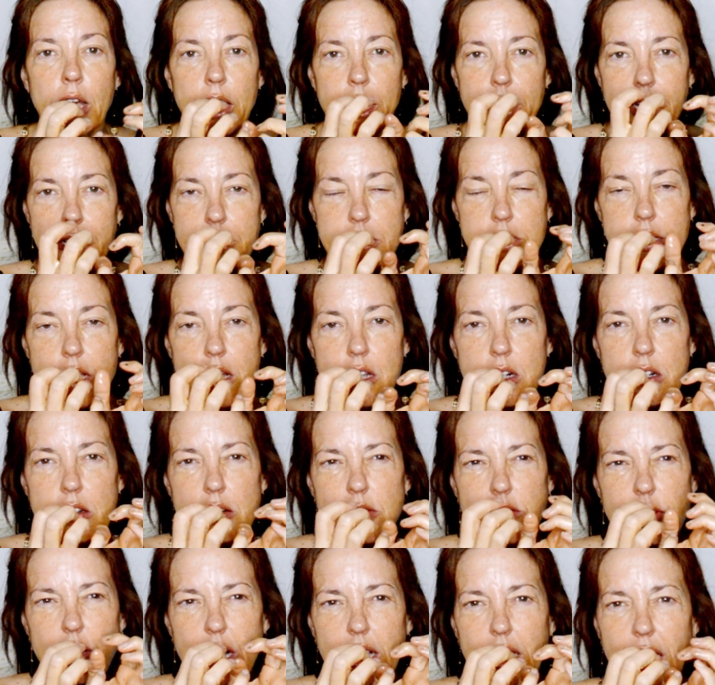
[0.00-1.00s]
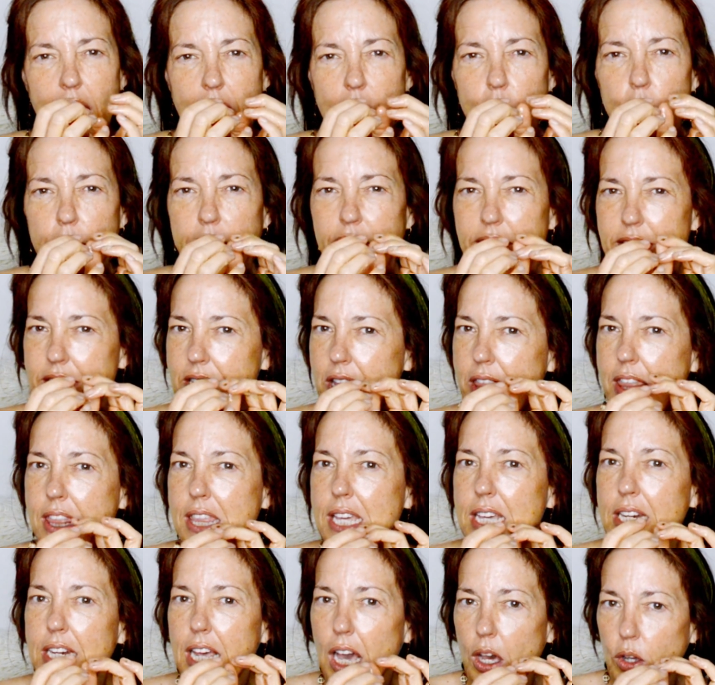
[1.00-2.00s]
and it's kind of allowing it to
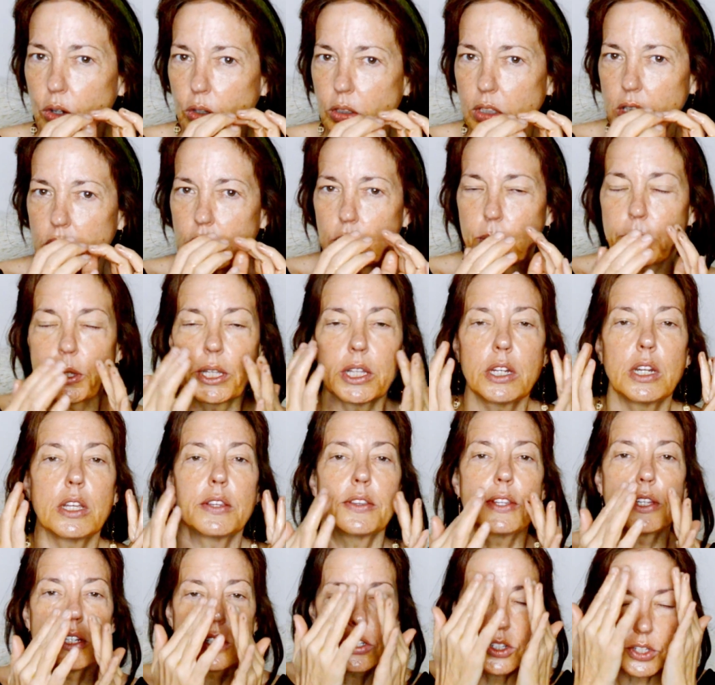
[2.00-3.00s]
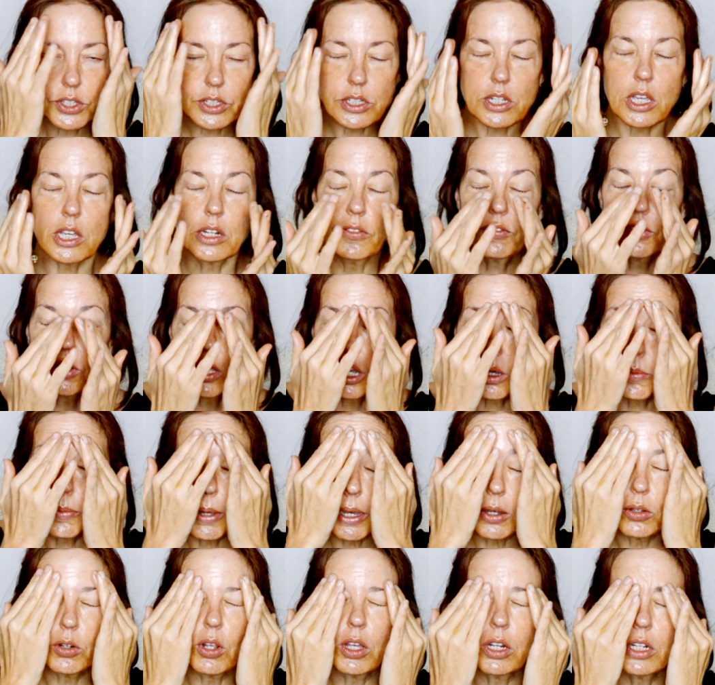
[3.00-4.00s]
thin out a little bit and then just kind of come
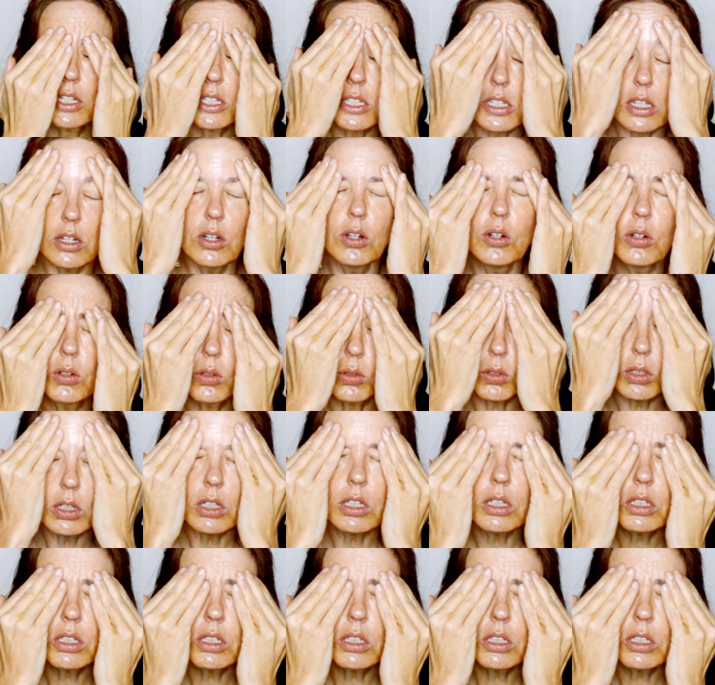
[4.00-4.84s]
out on its own.